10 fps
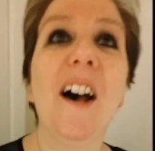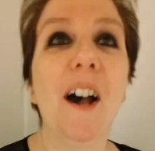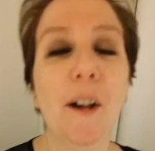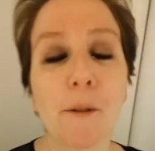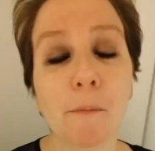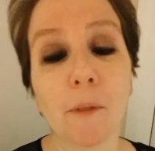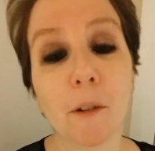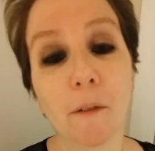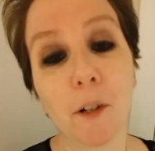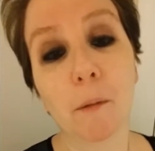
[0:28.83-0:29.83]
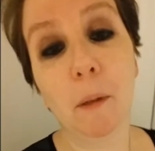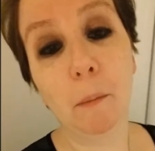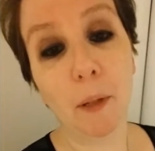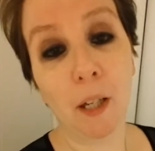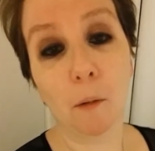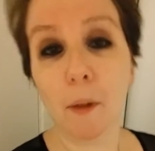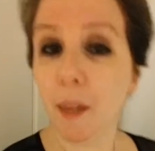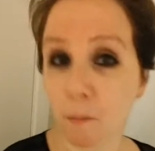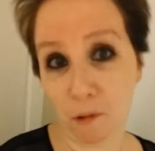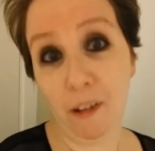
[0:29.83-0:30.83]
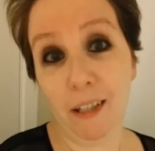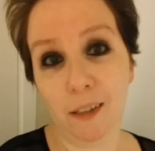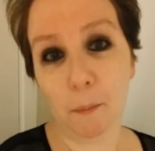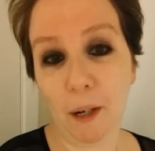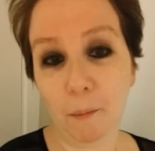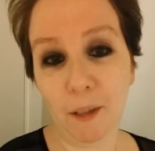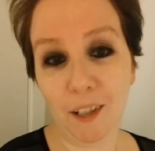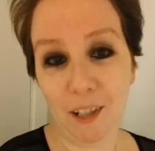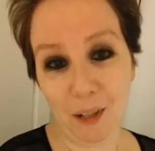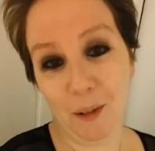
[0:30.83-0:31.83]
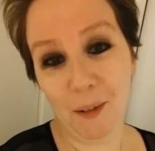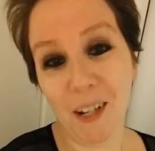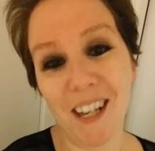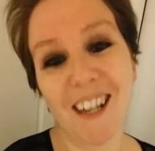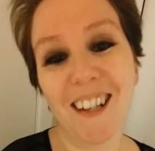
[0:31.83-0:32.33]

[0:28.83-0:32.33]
The first one being what that movie inspired me to do